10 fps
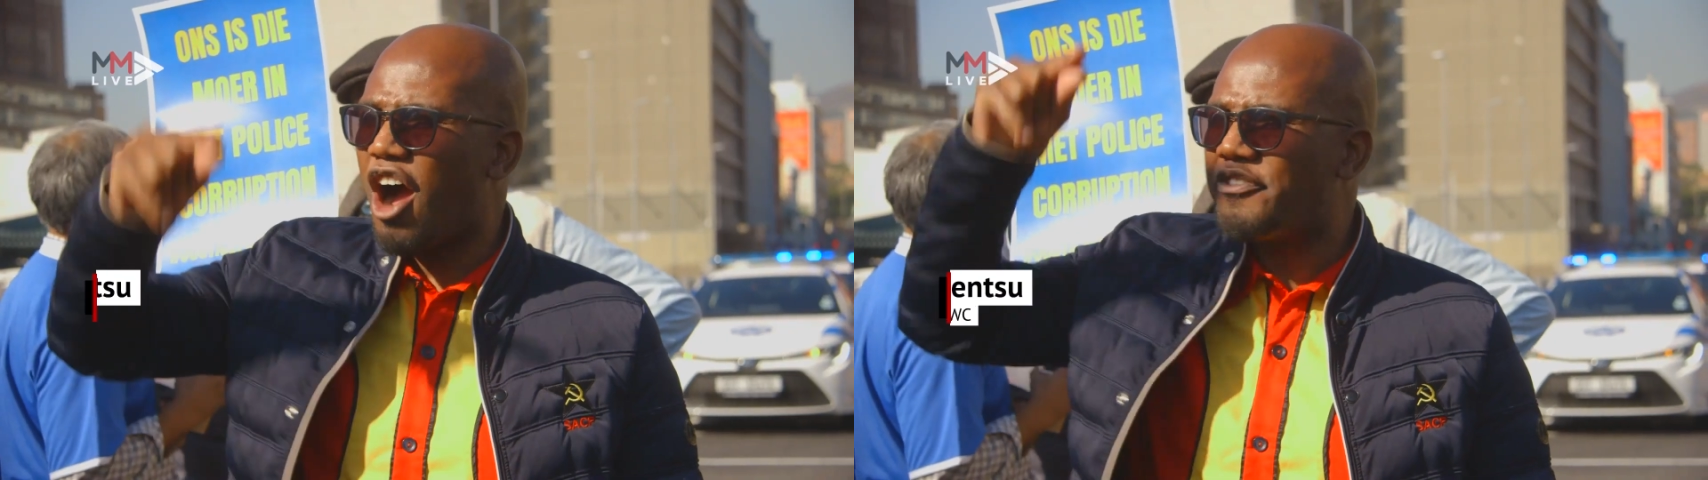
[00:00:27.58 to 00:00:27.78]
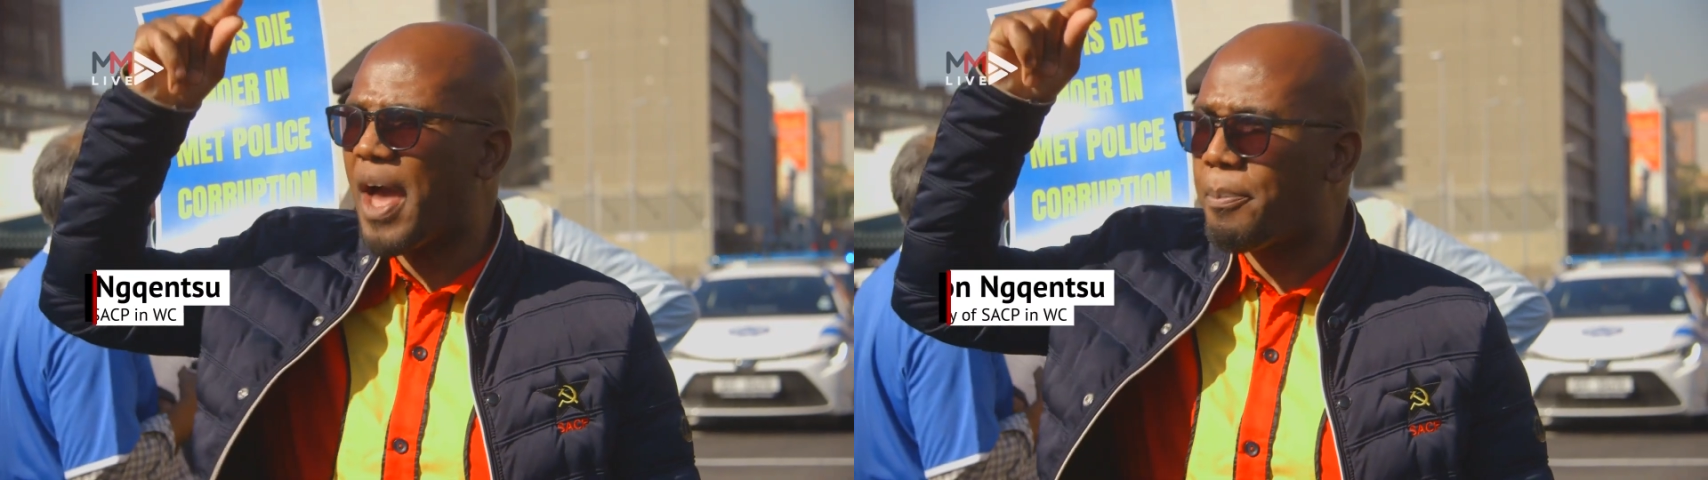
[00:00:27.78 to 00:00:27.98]

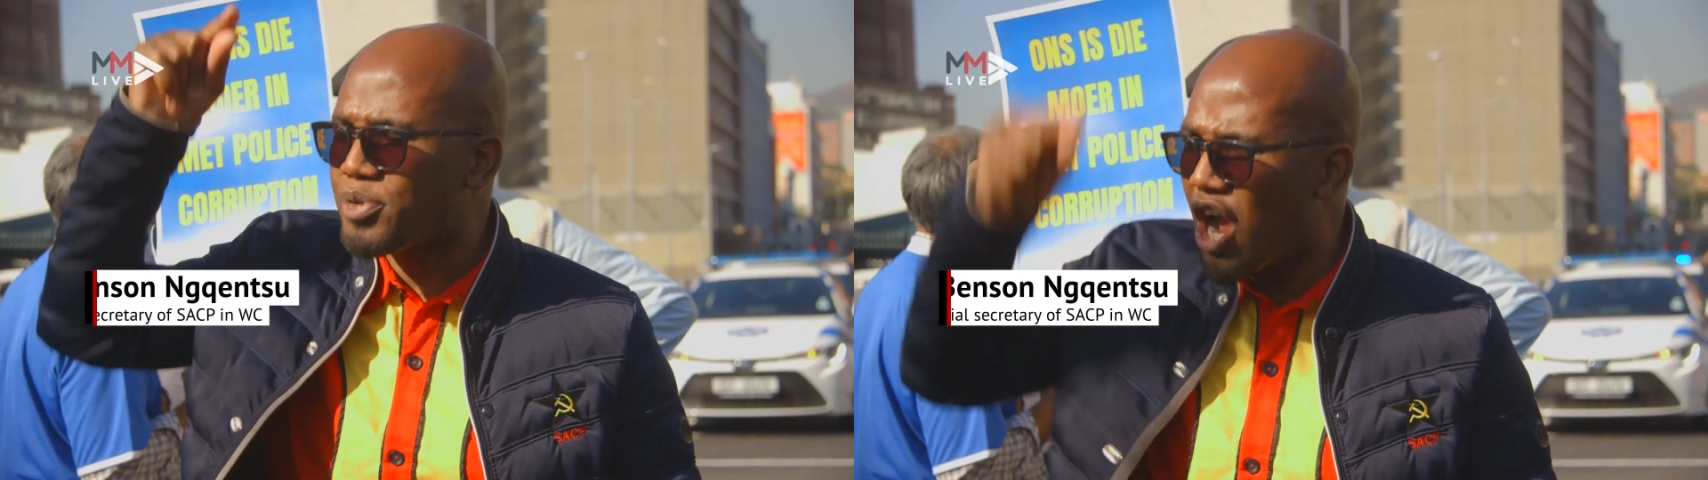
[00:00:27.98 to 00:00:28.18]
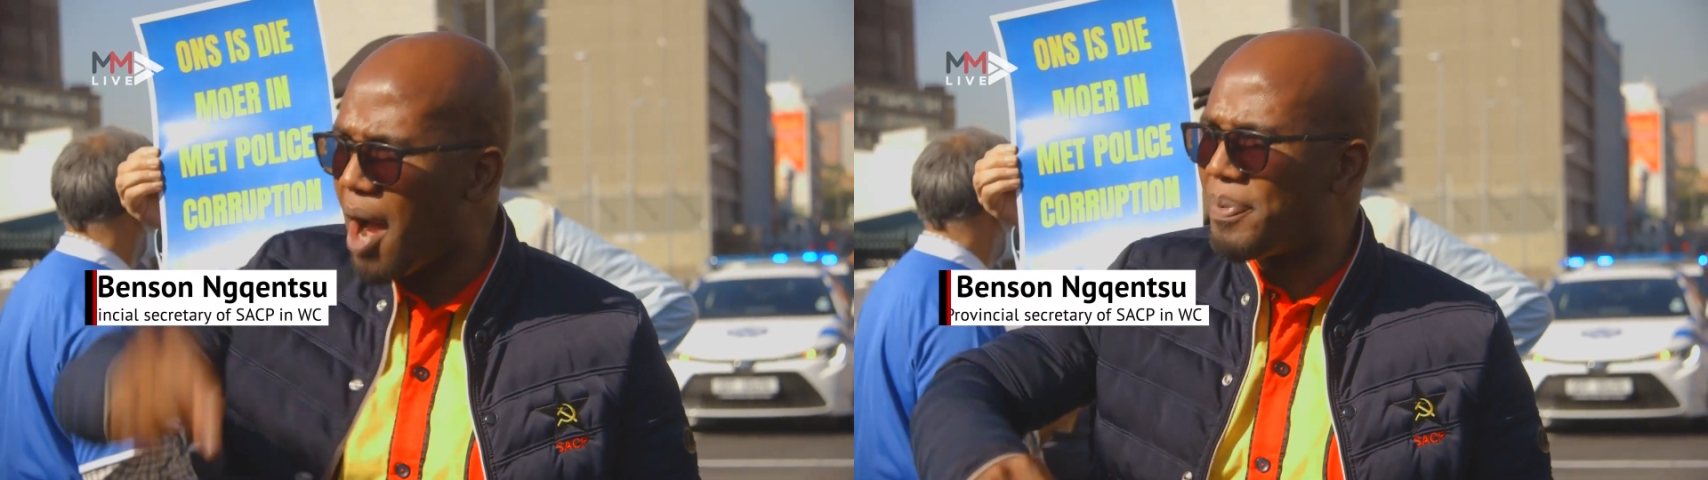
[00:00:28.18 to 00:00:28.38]
of the
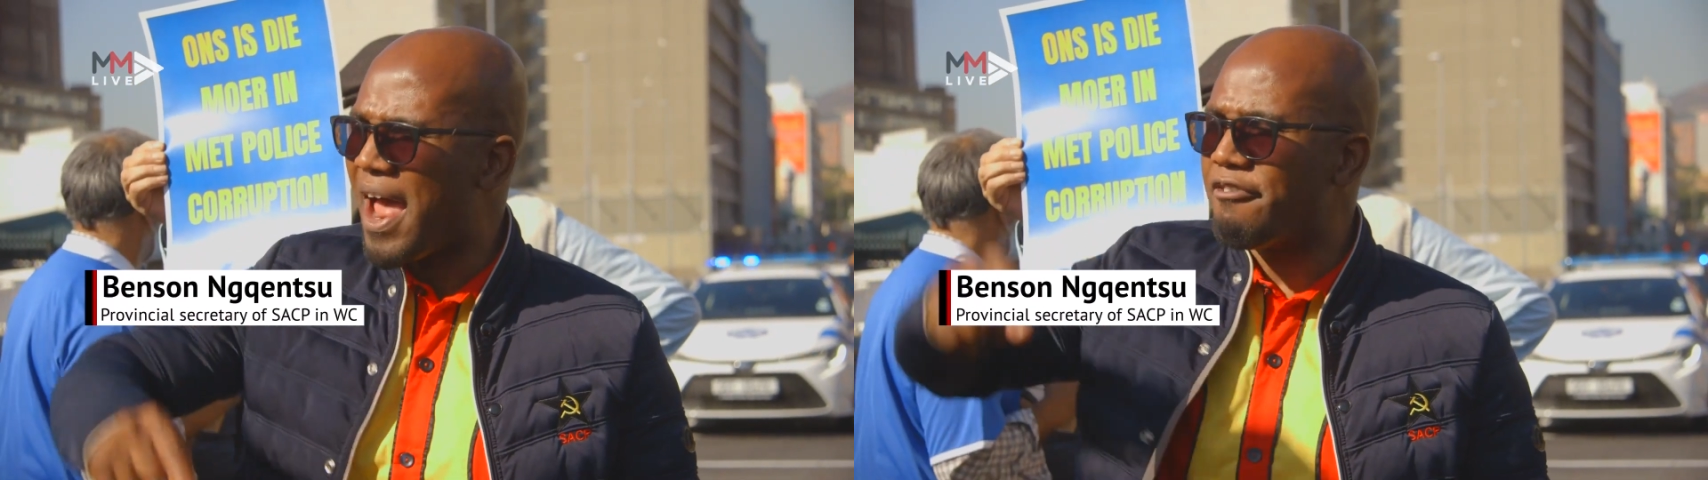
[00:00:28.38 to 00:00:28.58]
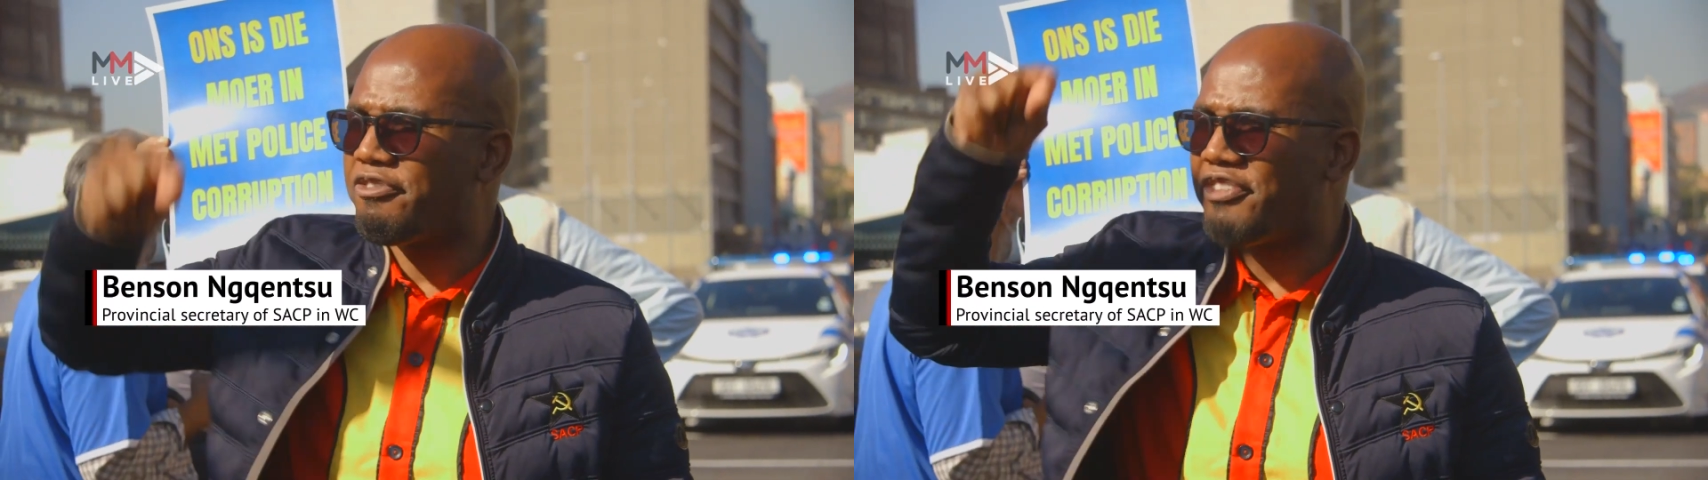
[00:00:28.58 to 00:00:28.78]
problem